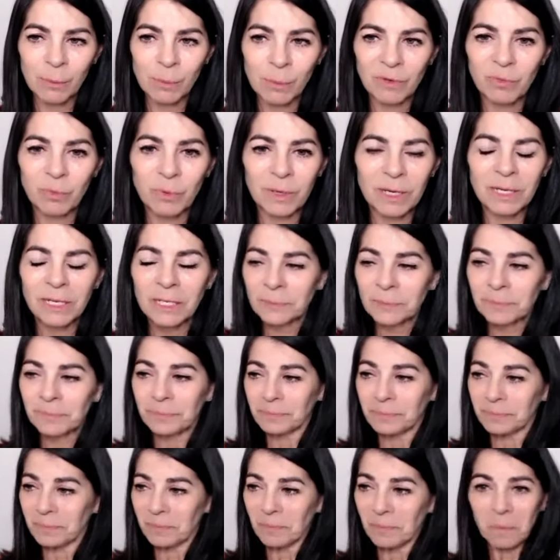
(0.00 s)
If we
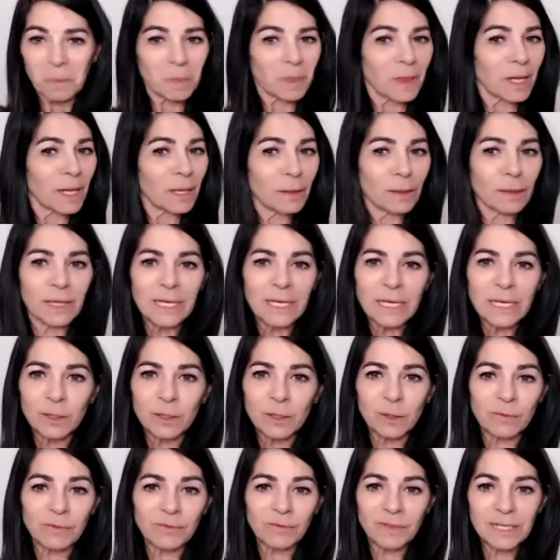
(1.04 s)
think
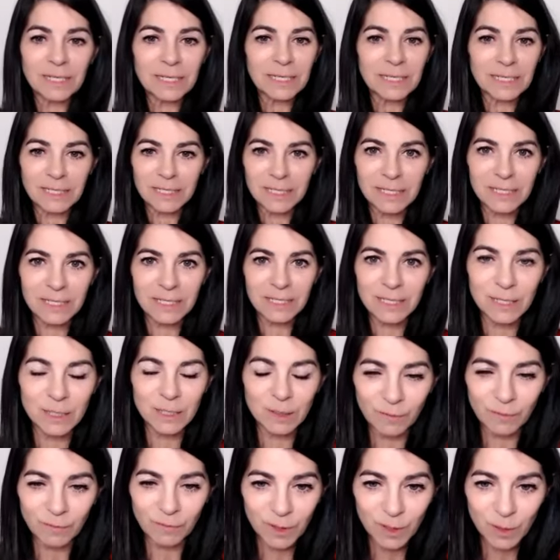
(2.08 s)
of the existence
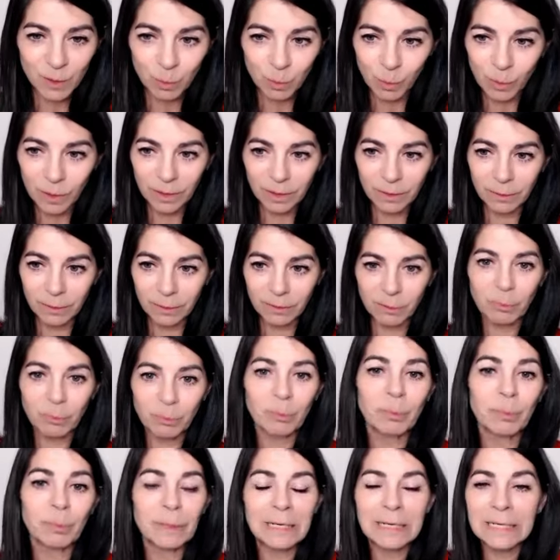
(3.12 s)
of this world,
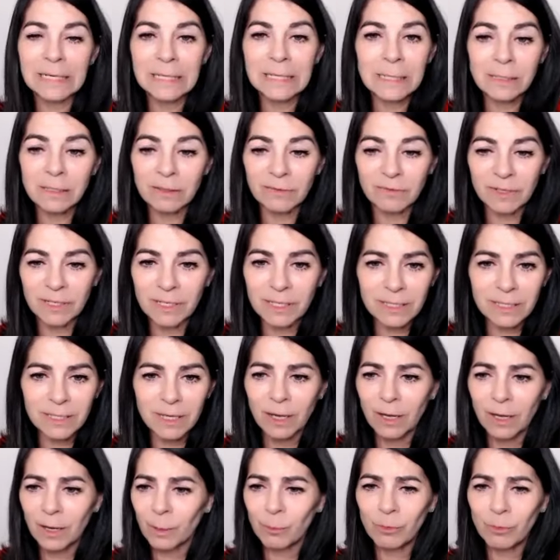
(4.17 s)
billions of years,
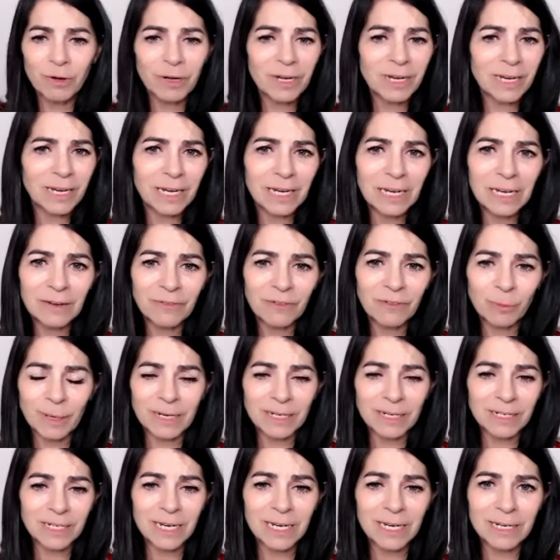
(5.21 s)
we're only here for
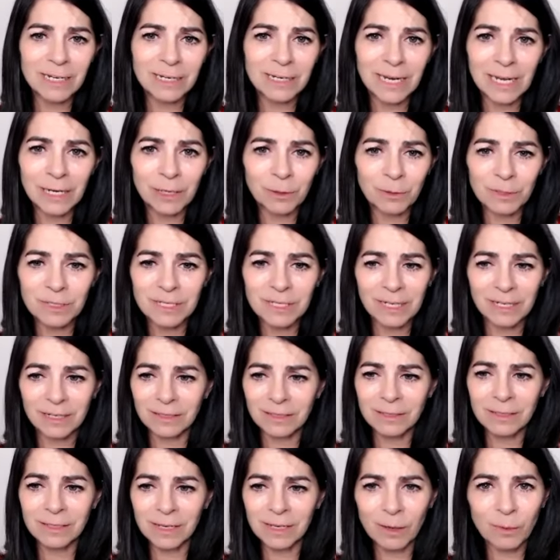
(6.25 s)
about 10
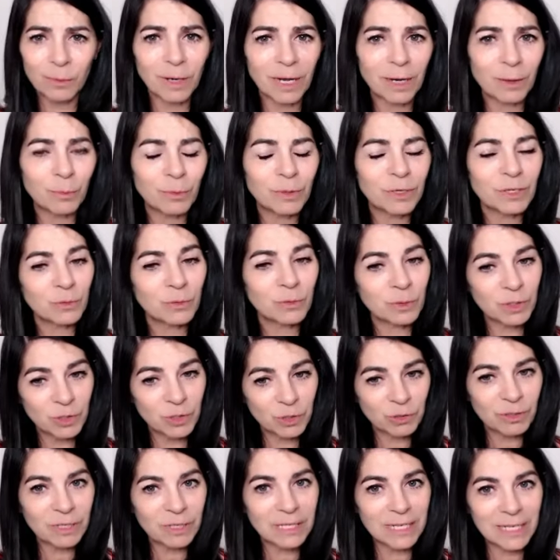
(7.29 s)
nanoseconds. So I want to
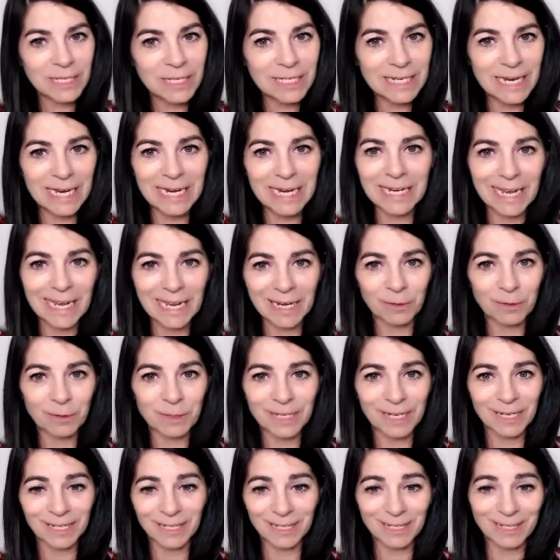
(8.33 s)
enjoy these 10
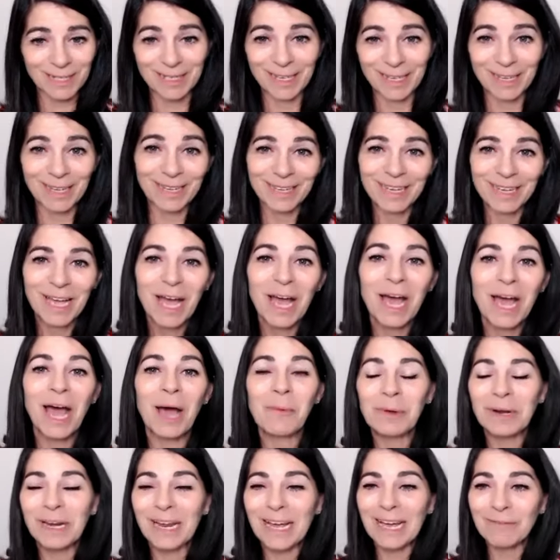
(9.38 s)
nanoseconds. I
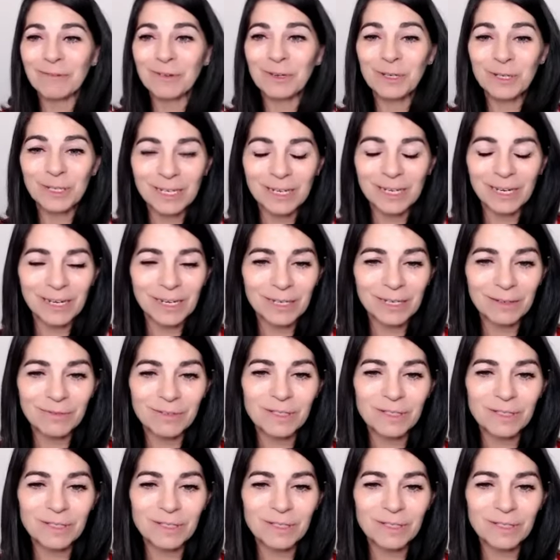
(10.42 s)
want to have a good life.